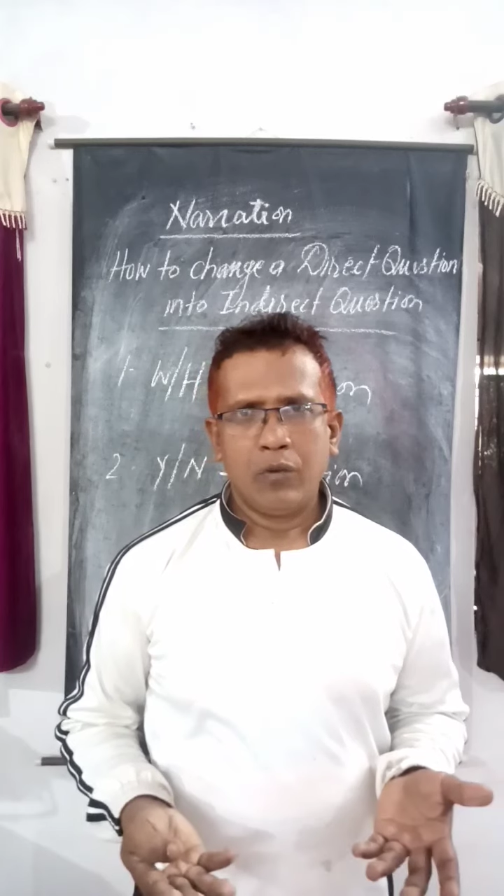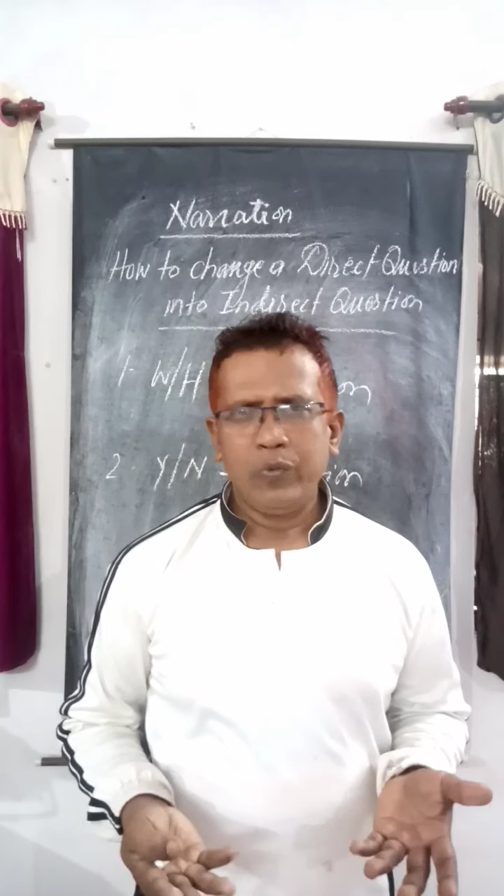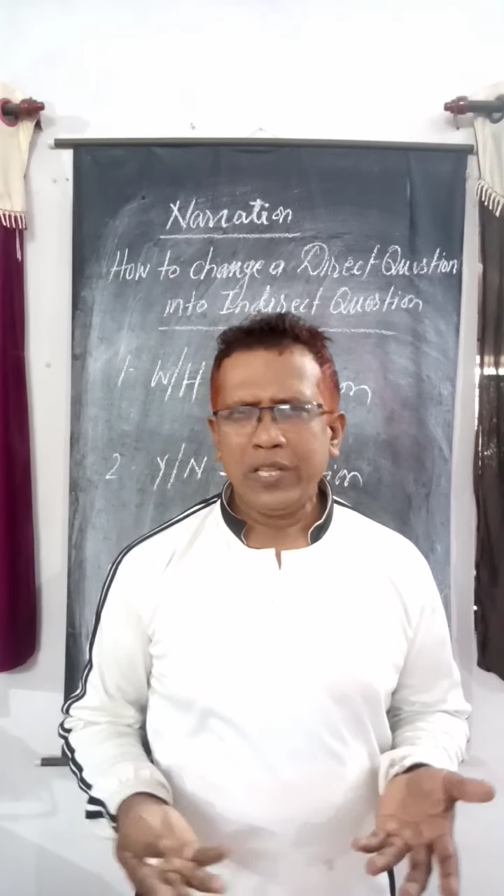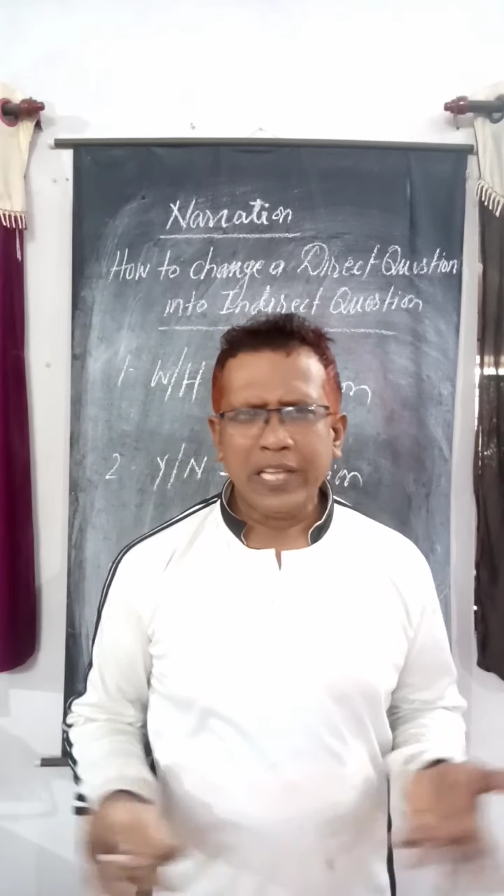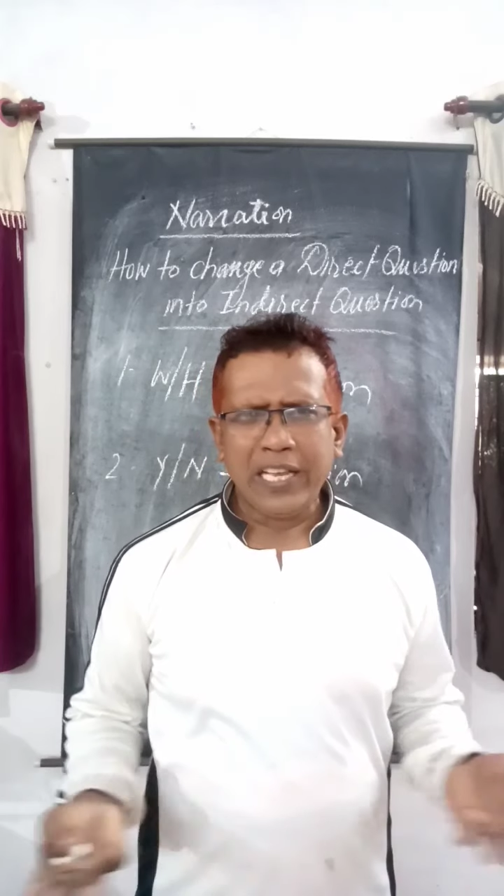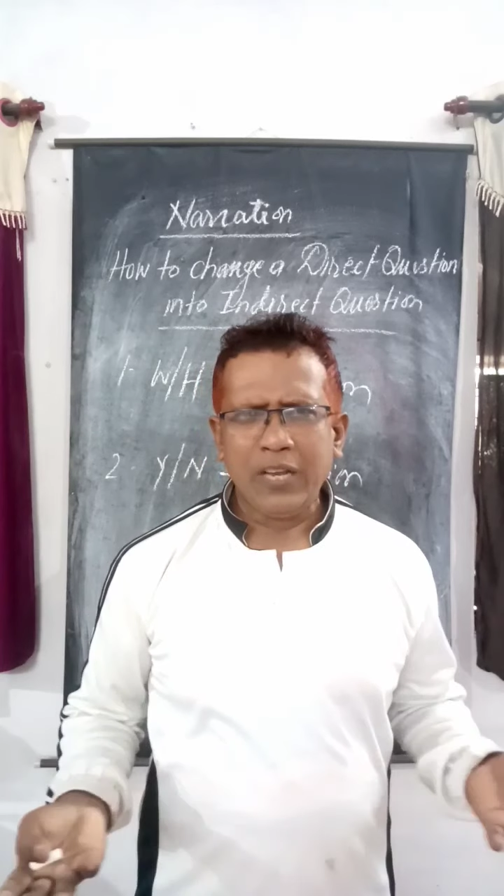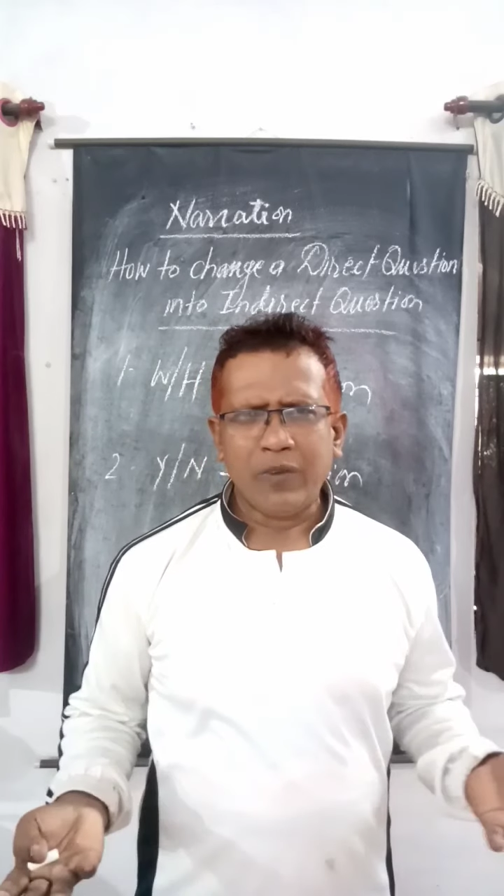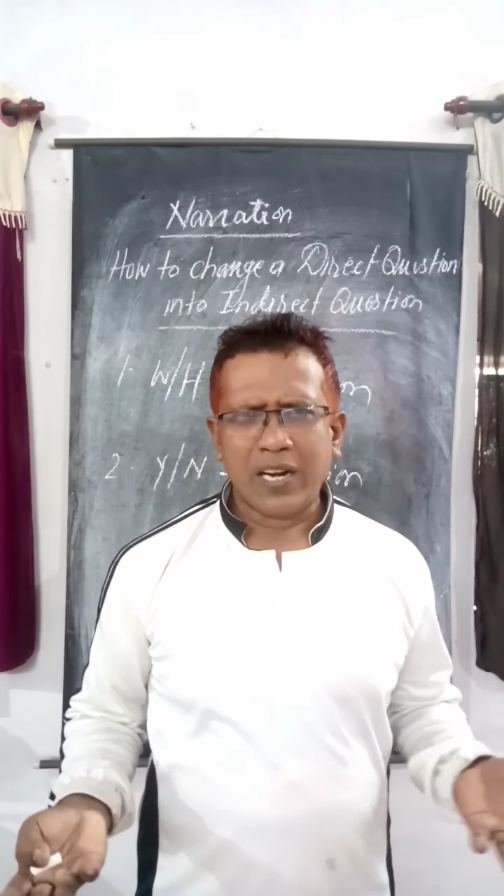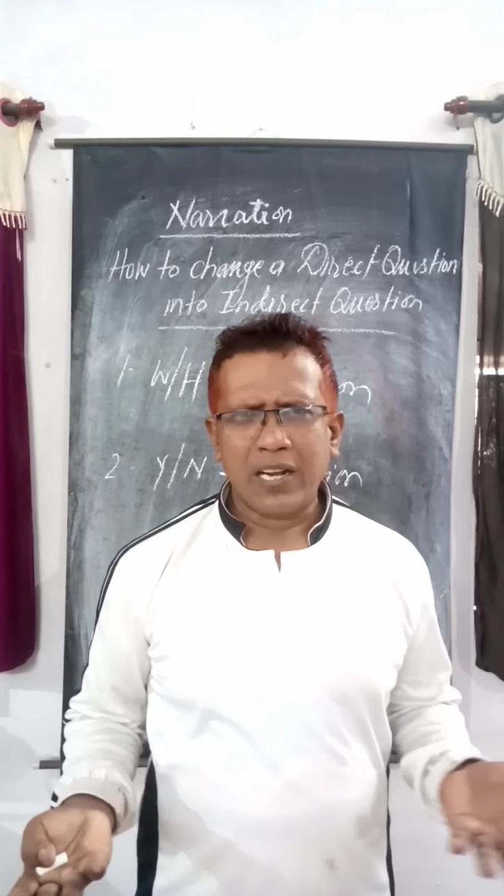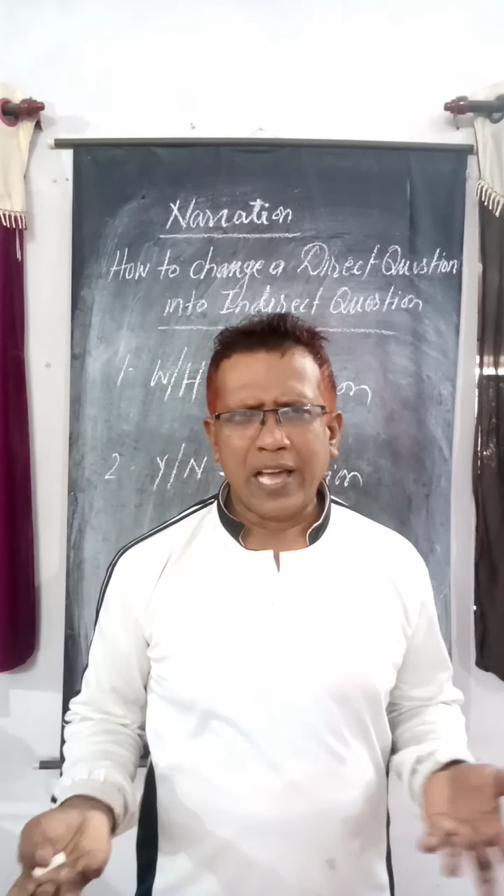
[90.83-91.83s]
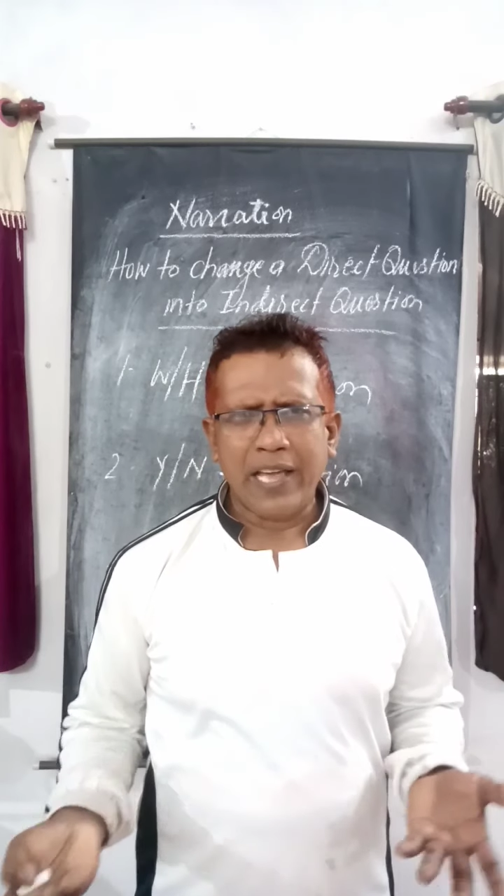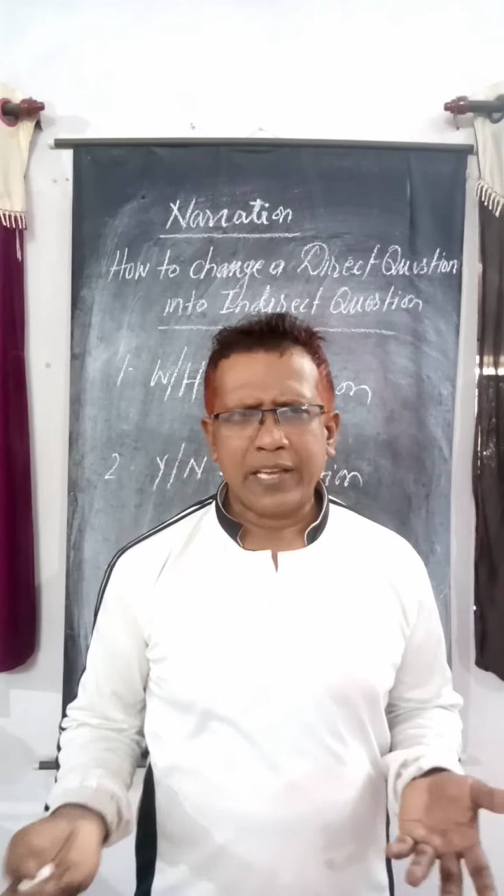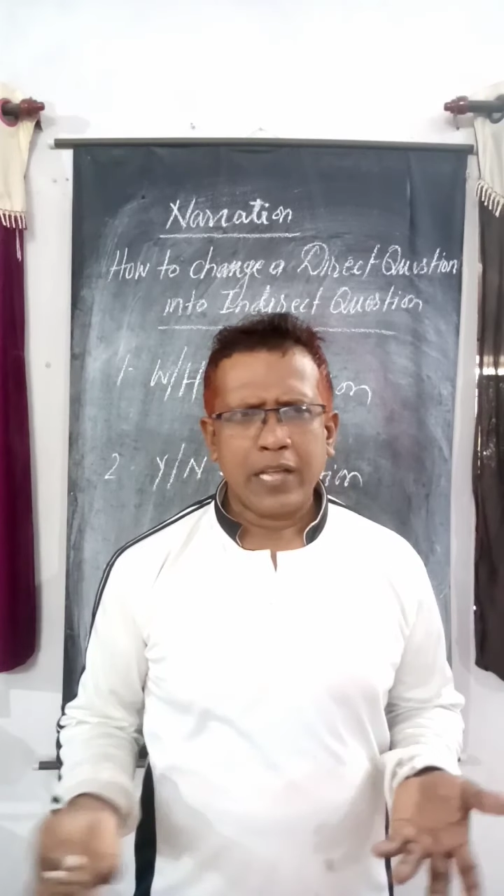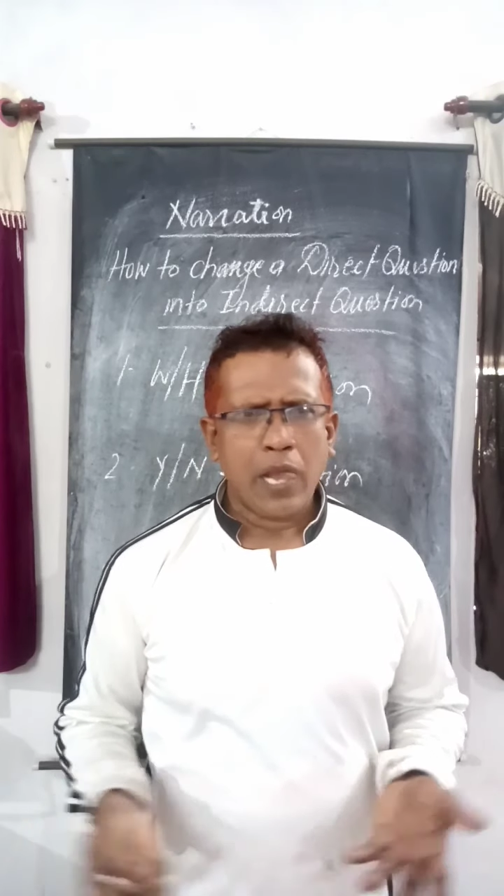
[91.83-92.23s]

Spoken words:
with any word like